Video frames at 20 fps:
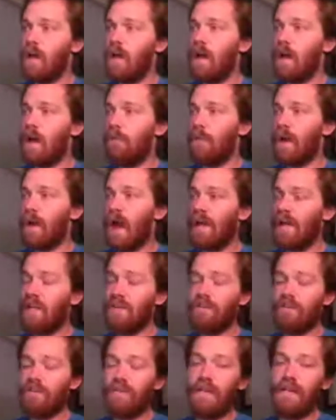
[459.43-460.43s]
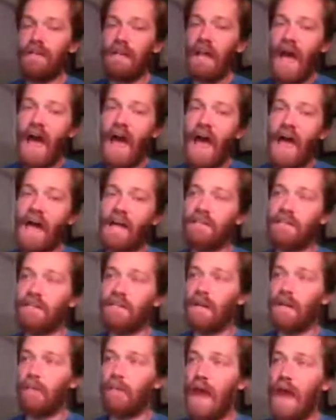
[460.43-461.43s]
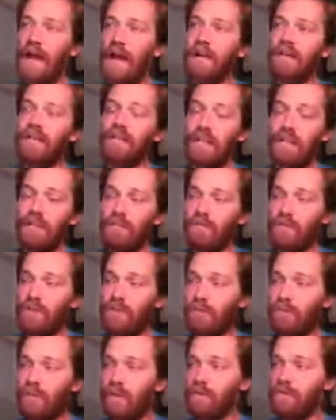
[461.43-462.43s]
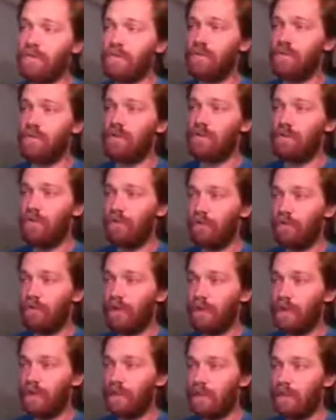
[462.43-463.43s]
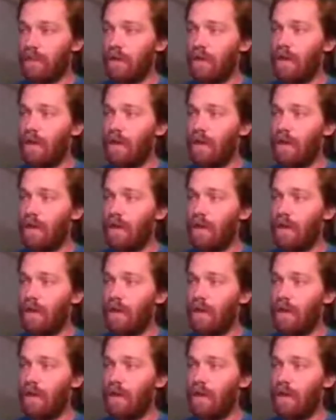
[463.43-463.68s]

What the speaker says: Package feed adds a package that you just built to a feed.